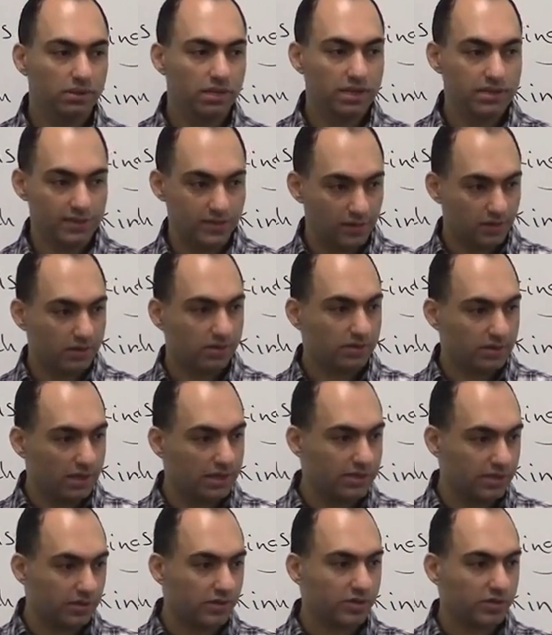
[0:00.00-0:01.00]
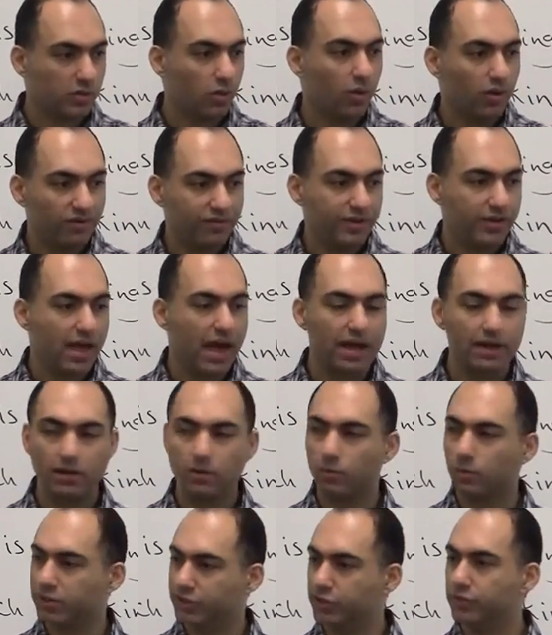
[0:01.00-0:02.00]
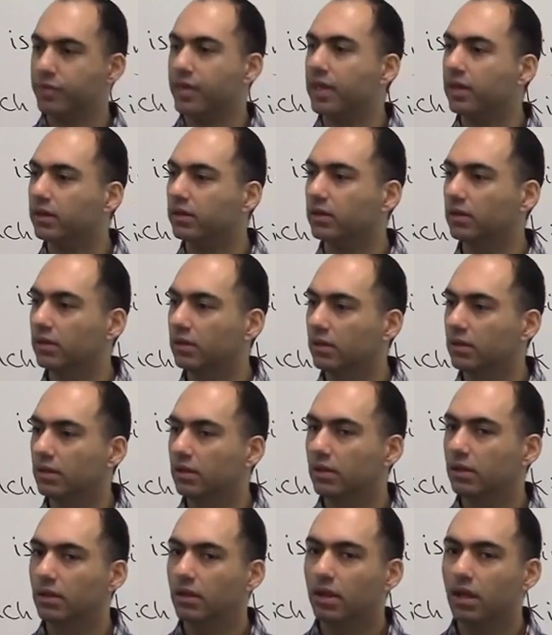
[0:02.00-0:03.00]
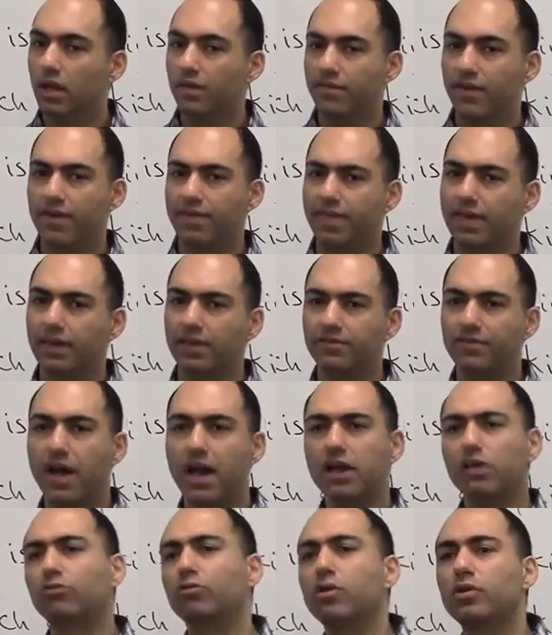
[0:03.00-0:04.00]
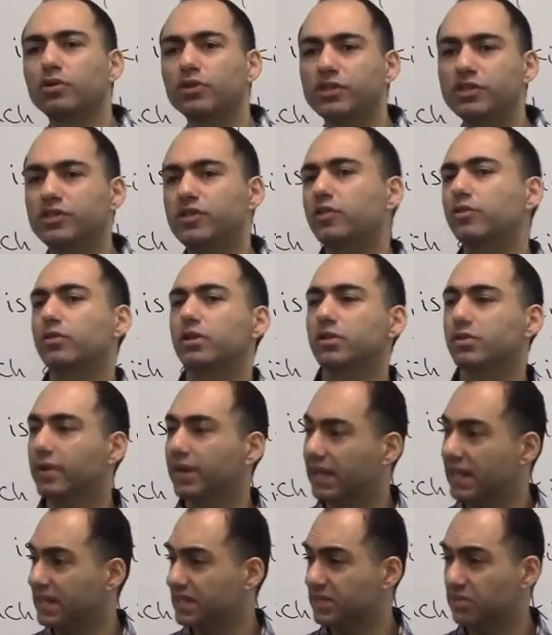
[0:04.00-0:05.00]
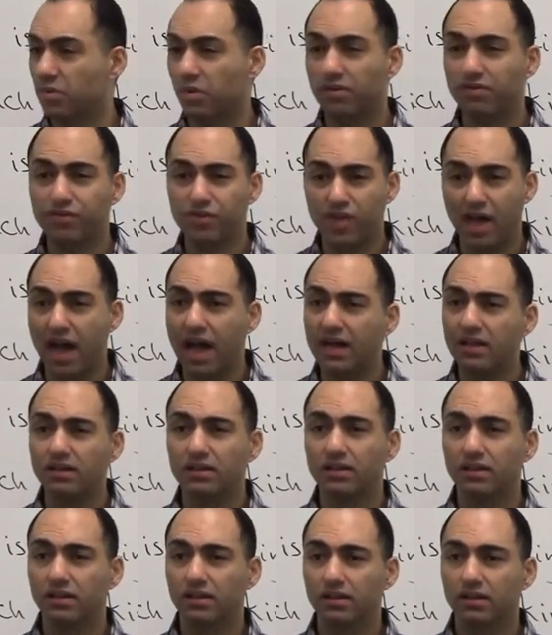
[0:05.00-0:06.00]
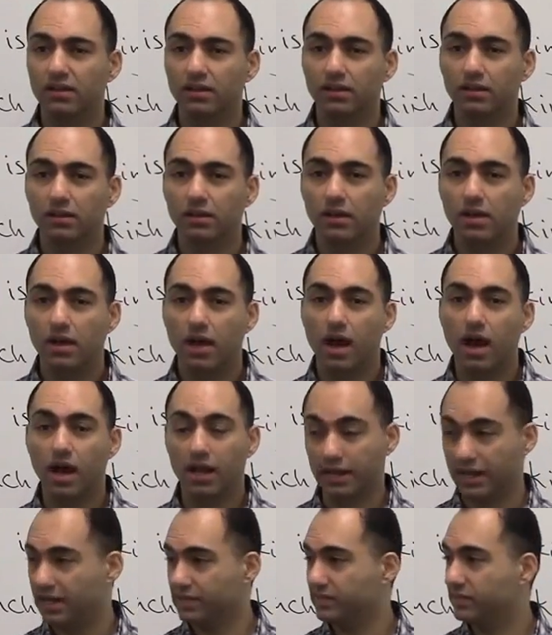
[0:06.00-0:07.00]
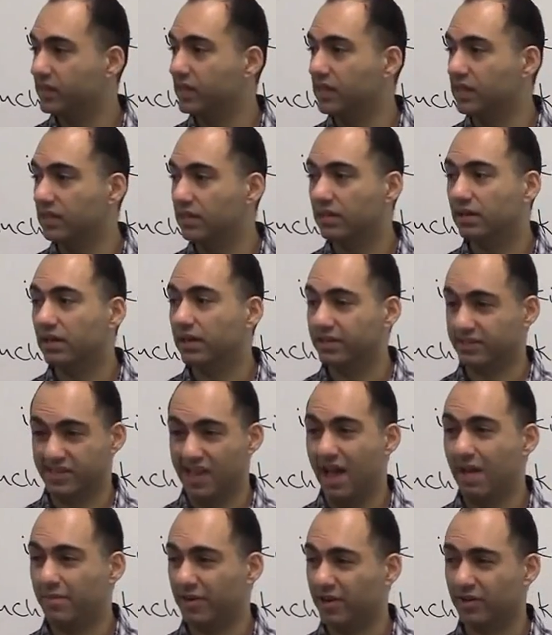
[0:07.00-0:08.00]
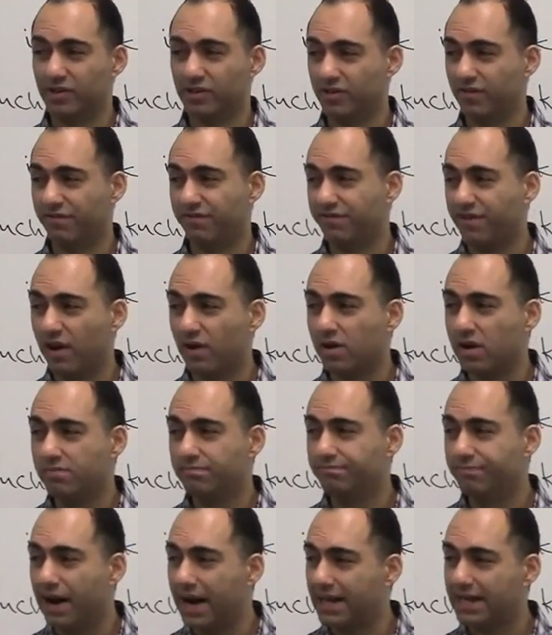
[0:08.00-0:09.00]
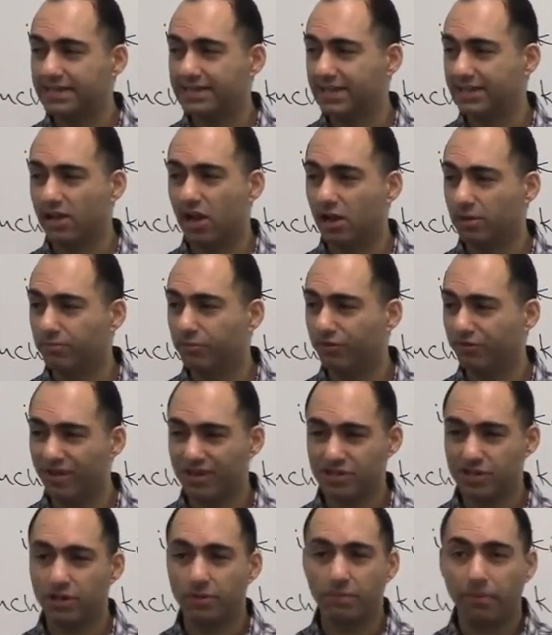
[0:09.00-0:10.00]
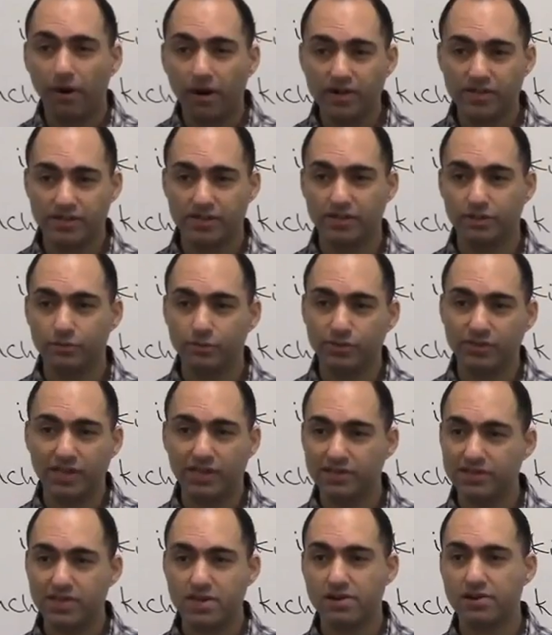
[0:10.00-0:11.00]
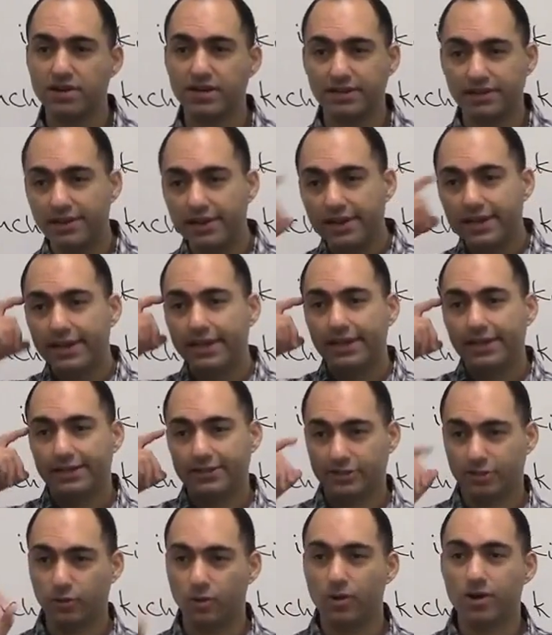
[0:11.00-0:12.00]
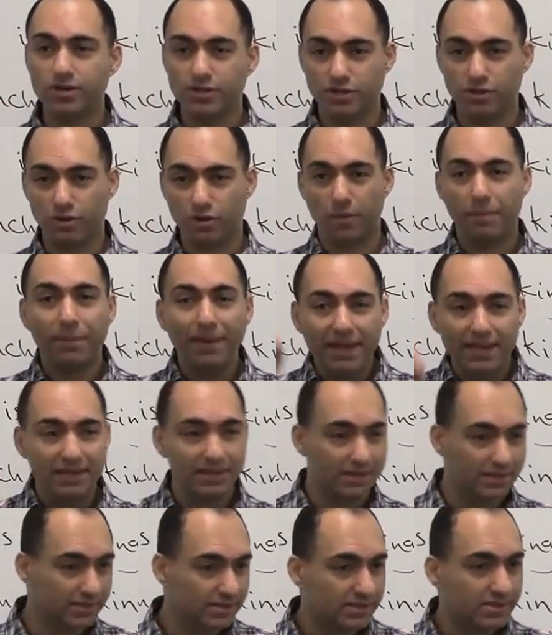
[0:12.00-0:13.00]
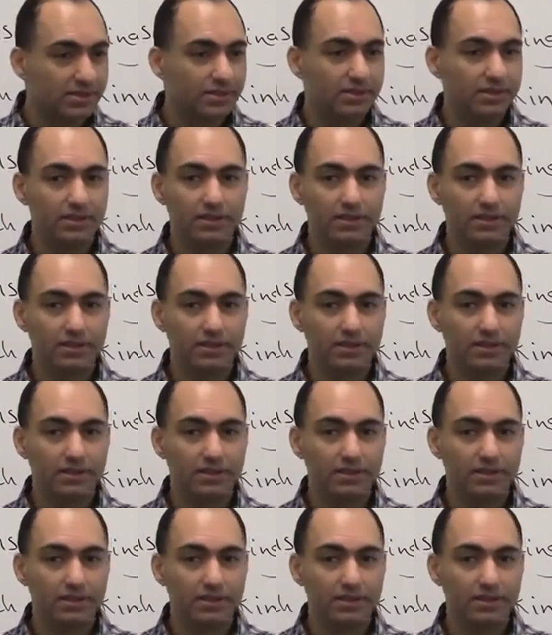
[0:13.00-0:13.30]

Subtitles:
Is there a score for that? What you think? If I agree or disagree, do I get a score for that? Unless the examiner is a very biased and unprofessional person who sits there and scores your opinions,